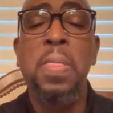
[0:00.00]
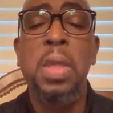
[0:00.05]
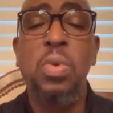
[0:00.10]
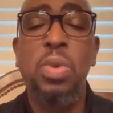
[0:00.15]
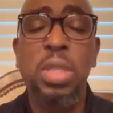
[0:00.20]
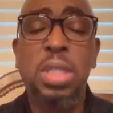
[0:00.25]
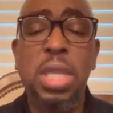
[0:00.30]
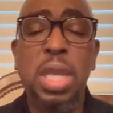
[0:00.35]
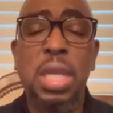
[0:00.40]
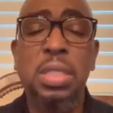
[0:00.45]

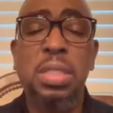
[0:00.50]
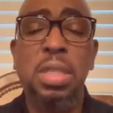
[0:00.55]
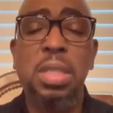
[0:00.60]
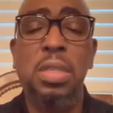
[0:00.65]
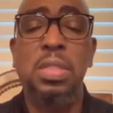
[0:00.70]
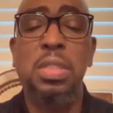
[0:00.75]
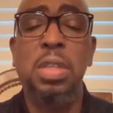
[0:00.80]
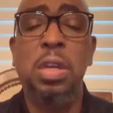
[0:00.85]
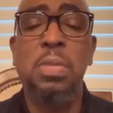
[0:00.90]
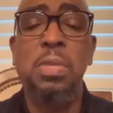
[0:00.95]
That will test
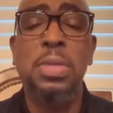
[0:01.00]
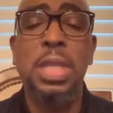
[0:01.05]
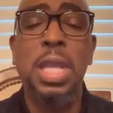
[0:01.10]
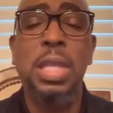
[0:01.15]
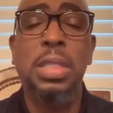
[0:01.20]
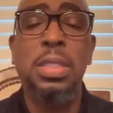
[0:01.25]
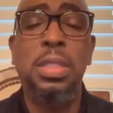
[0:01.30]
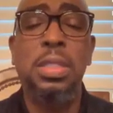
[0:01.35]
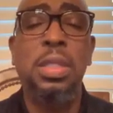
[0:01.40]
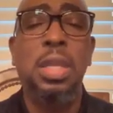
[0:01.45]
us.
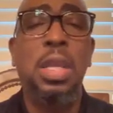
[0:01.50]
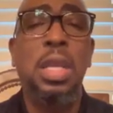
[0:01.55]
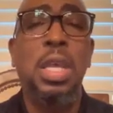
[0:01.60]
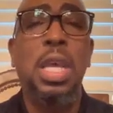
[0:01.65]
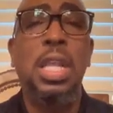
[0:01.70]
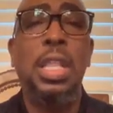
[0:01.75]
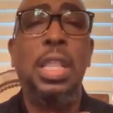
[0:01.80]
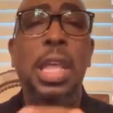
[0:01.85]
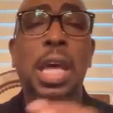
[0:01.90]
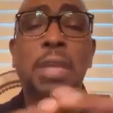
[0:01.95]
Circumstances
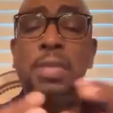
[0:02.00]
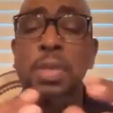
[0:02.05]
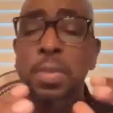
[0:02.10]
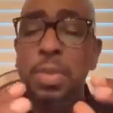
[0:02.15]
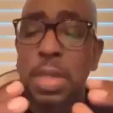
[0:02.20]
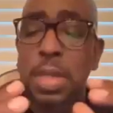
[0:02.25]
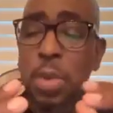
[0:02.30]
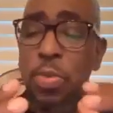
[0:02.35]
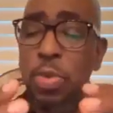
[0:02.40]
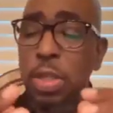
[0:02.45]
in life
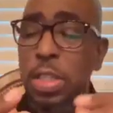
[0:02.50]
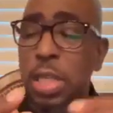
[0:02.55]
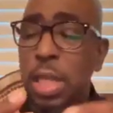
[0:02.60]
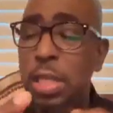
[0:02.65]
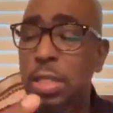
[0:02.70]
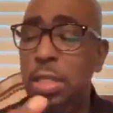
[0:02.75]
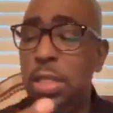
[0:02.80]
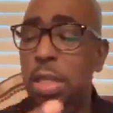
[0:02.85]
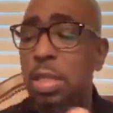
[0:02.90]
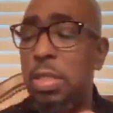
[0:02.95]
sometimes will
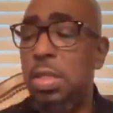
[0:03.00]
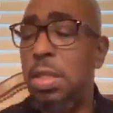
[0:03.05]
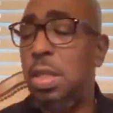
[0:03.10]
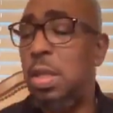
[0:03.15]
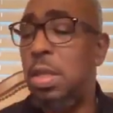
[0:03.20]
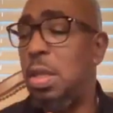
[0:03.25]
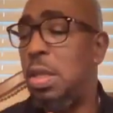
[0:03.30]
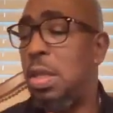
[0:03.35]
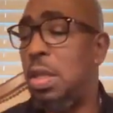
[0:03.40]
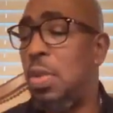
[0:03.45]
test us.
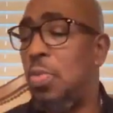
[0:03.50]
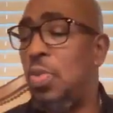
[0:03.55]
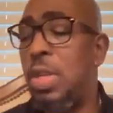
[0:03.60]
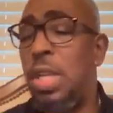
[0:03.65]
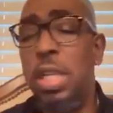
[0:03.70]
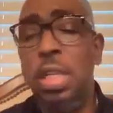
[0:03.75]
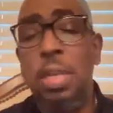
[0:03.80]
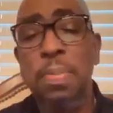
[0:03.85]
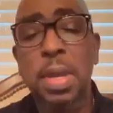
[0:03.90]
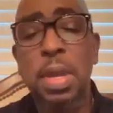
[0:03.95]

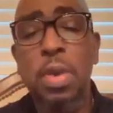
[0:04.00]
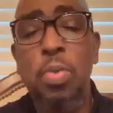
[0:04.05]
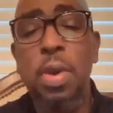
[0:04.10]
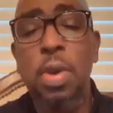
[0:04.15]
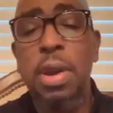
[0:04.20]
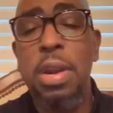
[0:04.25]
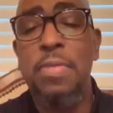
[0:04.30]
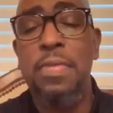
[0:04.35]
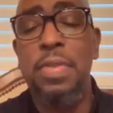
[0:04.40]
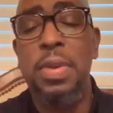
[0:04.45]
We need to be
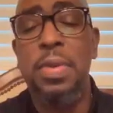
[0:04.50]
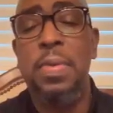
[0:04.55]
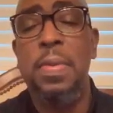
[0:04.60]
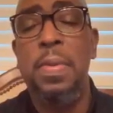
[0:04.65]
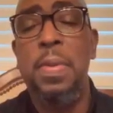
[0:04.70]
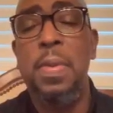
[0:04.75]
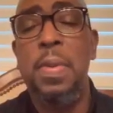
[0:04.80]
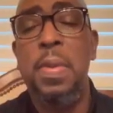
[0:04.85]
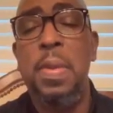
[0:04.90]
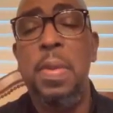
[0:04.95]
aware of it.
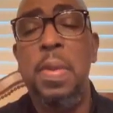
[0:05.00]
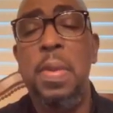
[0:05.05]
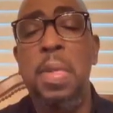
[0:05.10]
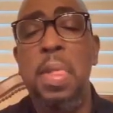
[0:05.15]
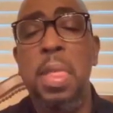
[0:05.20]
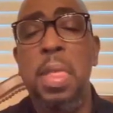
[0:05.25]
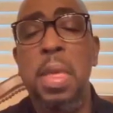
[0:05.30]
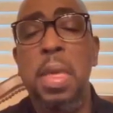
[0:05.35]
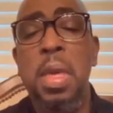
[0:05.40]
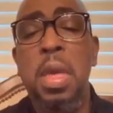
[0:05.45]

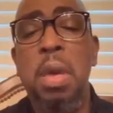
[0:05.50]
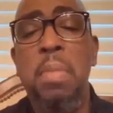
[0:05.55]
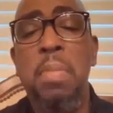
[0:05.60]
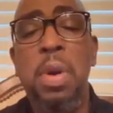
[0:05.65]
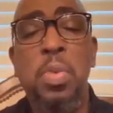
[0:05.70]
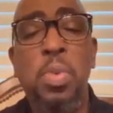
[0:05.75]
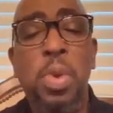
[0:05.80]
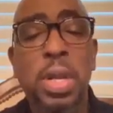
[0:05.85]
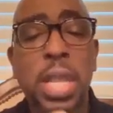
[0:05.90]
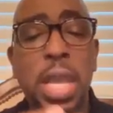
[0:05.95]

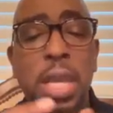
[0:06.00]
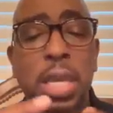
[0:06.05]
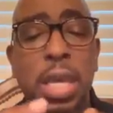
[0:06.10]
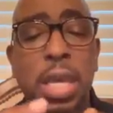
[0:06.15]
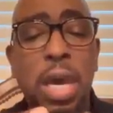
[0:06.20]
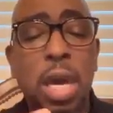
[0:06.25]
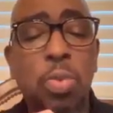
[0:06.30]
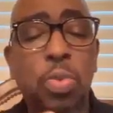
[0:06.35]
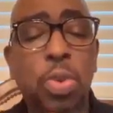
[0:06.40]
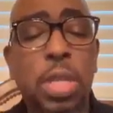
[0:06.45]
But when they
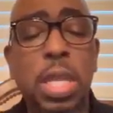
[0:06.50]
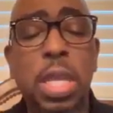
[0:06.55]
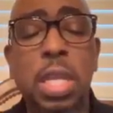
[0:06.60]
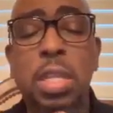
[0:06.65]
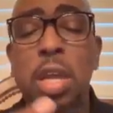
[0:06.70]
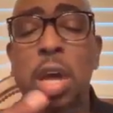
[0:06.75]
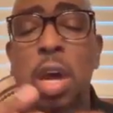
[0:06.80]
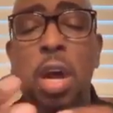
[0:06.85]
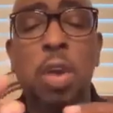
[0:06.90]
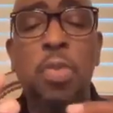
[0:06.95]
come, we
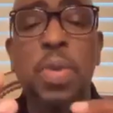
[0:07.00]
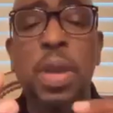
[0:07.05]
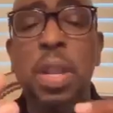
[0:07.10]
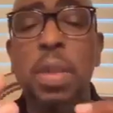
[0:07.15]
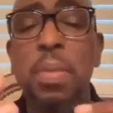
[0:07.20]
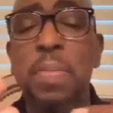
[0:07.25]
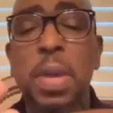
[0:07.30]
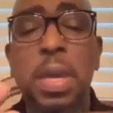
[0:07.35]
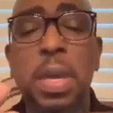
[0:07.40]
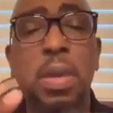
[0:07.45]
need to
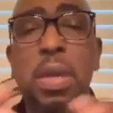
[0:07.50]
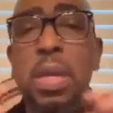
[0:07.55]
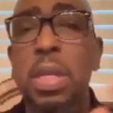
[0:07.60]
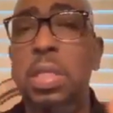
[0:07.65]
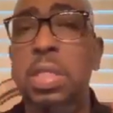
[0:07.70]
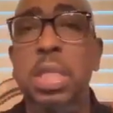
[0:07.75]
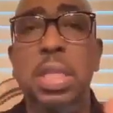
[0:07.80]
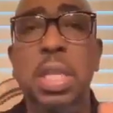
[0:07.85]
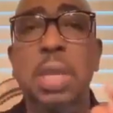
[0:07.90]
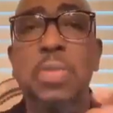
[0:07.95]
already
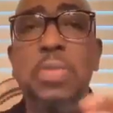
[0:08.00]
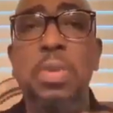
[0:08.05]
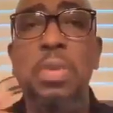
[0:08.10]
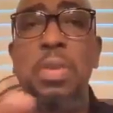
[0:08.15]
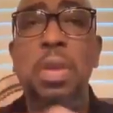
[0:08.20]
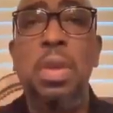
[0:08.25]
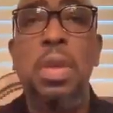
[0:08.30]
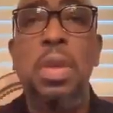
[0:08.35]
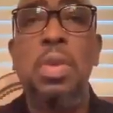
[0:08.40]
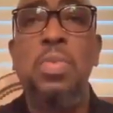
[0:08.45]
be, shouldn't
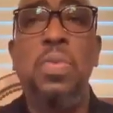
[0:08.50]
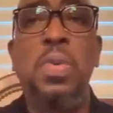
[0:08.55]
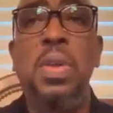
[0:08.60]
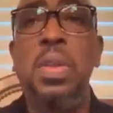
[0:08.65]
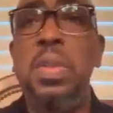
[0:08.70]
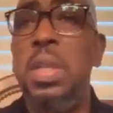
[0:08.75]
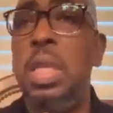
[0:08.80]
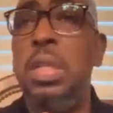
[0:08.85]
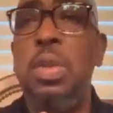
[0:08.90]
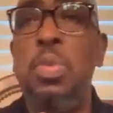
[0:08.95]
even,
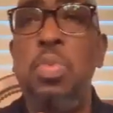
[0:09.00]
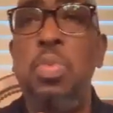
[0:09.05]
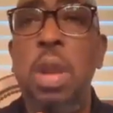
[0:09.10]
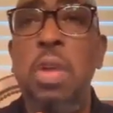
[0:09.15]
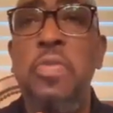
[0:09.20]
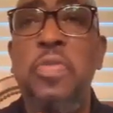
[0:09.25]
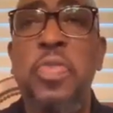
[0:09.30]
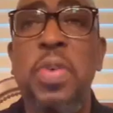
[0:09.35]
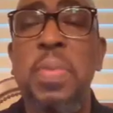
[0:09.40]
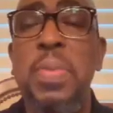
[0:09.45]
nothing to
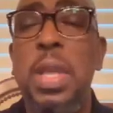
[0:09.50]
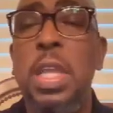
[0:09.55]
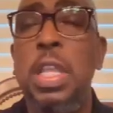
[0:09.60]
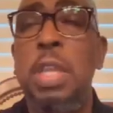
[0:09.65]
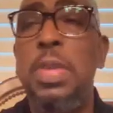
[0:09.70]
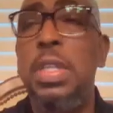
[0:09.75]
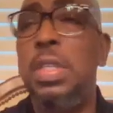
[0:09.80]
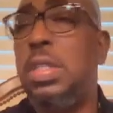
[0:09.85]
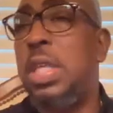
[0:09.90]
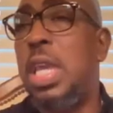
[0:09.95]
run from,
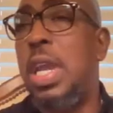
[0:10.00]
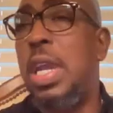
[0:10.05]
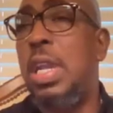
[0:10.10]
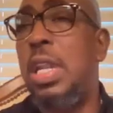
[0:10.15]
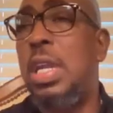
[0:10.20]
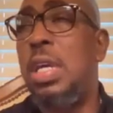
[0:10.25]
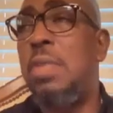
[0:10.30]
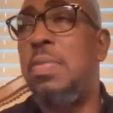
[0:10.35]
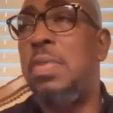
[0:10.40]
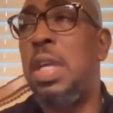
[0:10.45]
nothing to be
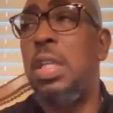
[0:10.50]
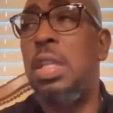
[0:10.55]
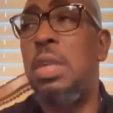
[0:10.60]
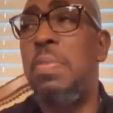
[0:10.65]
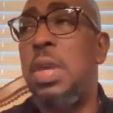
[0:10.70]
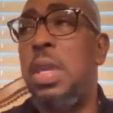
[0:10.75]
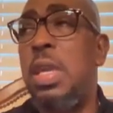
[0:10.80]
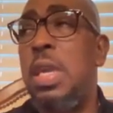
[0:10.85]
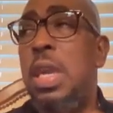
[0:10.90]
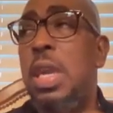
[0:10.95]
scared of, nothing
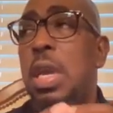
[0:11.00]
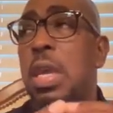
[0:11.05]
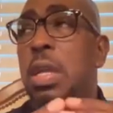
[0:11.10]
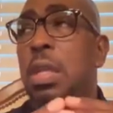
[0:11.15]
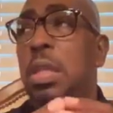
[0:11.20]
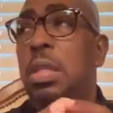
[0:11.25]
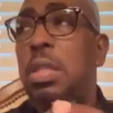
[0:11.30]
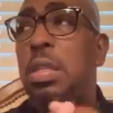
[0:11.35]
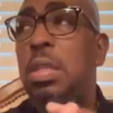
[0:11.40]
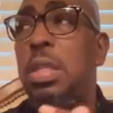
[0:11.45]
to be
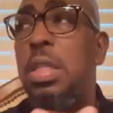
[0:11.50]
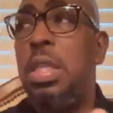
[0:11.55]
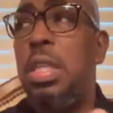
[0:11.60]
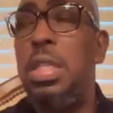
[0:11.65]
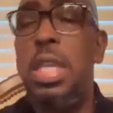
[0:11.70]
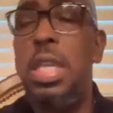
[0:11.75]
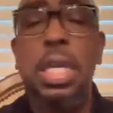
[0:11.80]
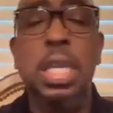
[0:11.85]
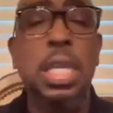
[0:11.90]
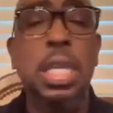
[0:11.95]
to,
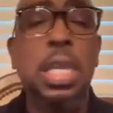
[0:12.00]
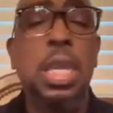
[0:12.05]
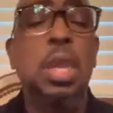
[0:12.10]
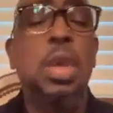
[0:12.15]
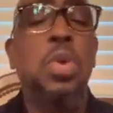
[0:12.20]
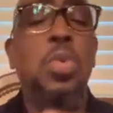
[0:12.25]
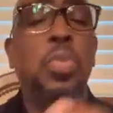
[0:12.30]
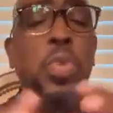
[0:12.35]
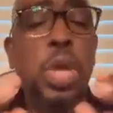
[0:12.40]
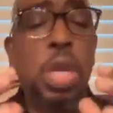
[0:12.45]
to ducking.
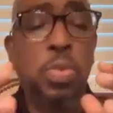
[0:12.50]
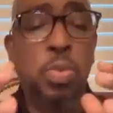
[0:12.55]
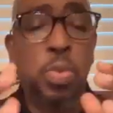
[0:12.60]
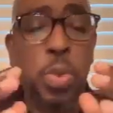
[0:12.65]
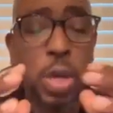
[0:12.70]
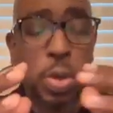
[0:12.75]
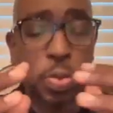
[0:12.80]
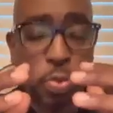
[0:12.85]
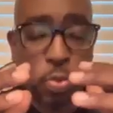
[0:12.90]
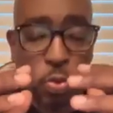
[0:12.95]
We
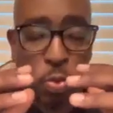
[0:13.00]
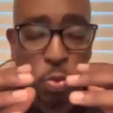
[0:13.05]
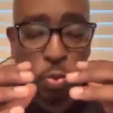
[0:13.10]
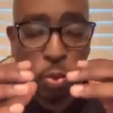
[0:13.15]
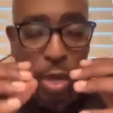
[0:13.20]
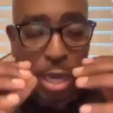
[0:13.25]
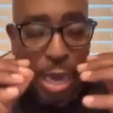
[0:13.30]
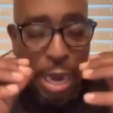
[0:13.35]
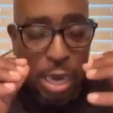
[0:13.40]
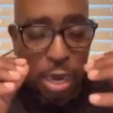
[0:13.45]
we
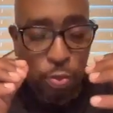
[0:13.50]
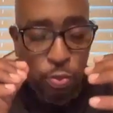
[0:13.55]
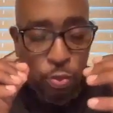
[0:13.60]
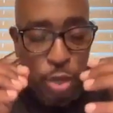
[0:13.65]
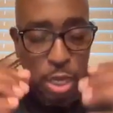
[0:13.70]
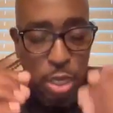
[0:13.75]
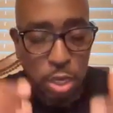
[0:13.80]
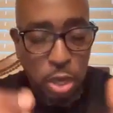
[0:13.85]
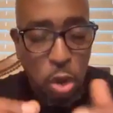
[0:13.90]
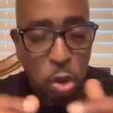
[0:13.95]
we gotta
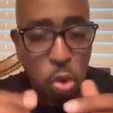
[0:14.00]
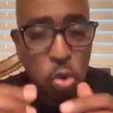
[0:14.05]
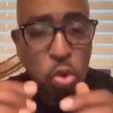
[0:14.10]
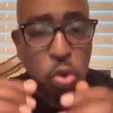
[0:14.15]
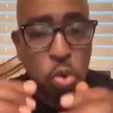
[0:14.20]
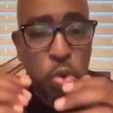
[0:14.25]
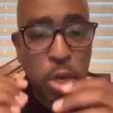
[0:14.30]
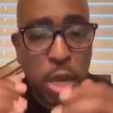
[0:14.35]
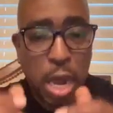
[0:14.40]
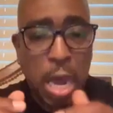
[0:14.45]
we know
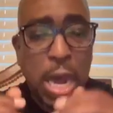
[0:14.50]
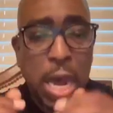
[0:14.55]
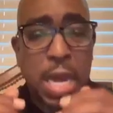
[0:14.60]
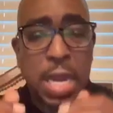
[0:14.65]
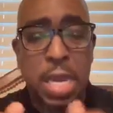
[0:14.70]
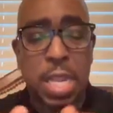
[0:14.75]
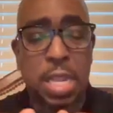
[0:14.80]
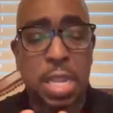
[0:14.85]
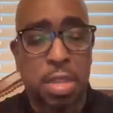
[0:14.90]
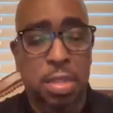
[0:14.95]
who
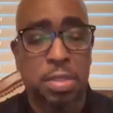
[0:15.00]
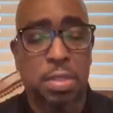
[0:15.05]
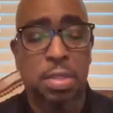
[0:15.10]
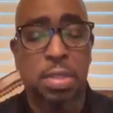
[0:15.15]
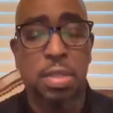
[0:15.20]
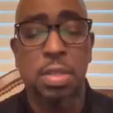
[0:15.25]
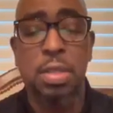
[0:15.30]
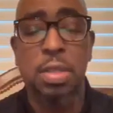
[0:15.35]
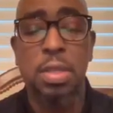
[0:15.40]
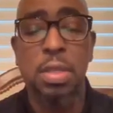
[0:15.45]
God
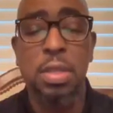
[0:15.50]
is.